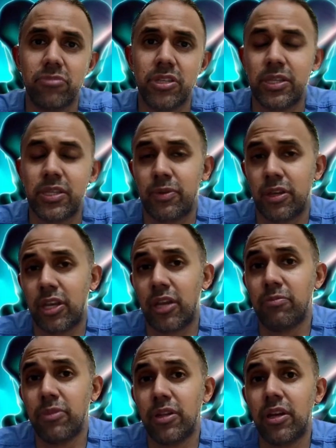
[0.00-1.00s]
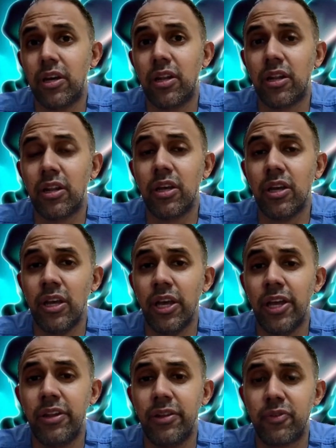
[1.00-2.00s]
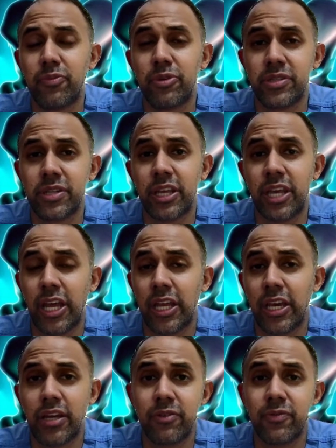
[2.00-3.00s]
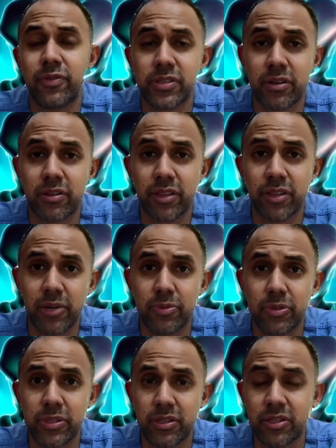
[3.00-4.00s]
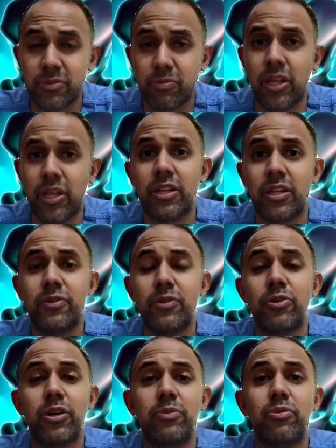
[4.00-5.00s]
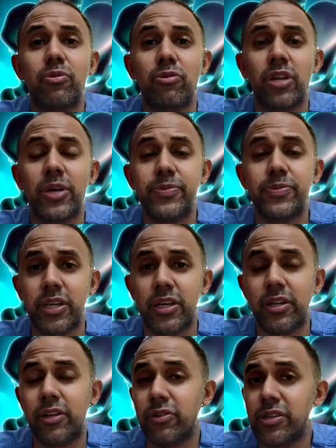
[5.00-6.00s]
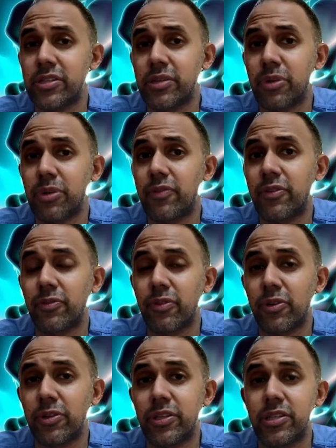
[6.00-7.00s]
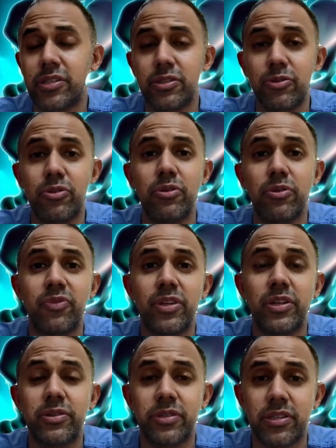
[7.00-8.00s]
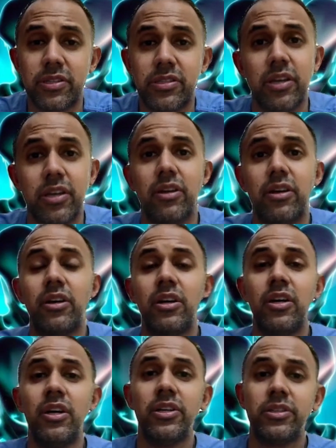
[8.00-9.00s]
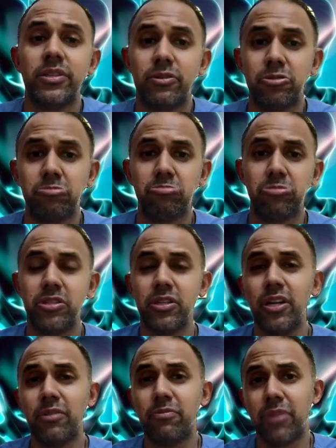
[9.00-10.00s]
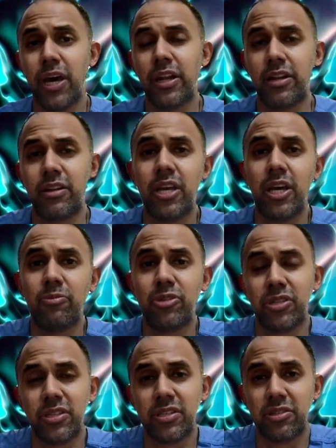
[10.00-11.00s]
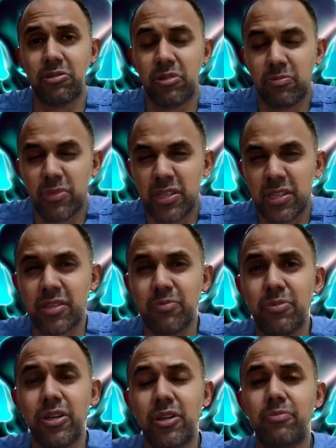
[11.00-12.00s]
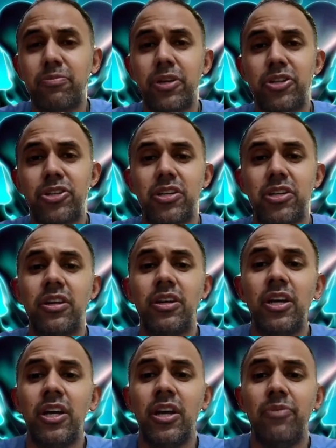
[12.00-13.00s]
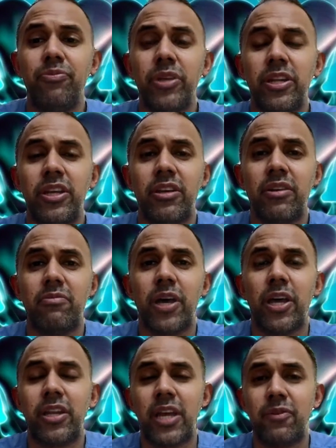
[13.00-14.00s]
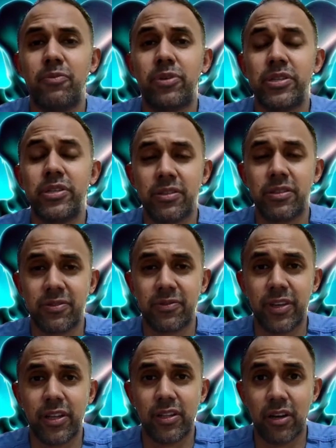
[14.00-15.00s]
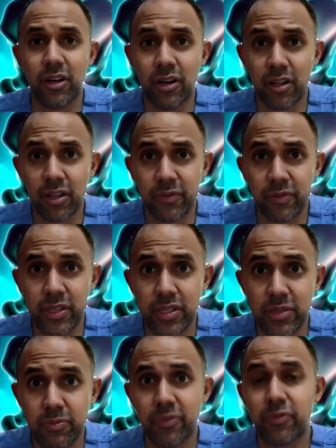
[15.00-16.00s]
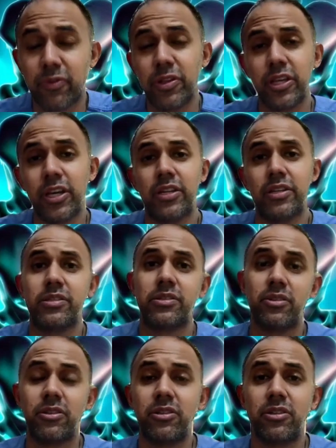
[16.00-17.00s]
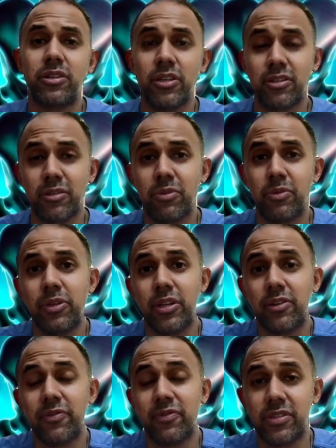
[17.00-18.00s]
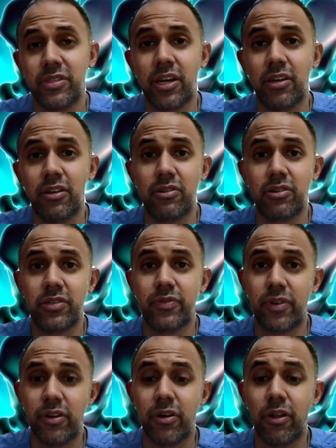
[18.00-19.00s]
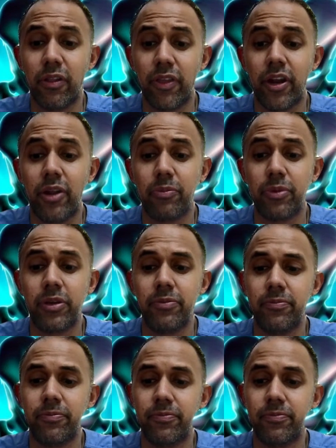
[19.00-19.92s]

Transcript: it's something that can be done. And if a person can't get a physical therapist, there's plenty of yoga programs that can address the pelvic floor. There's YouTube videos, etc. So it's not a bad attempt, just it misses the bigger picture. Meaning, by the time a person has failed all of this, before they get a surgery, they should be meeting a physiatrist for neurotherapy.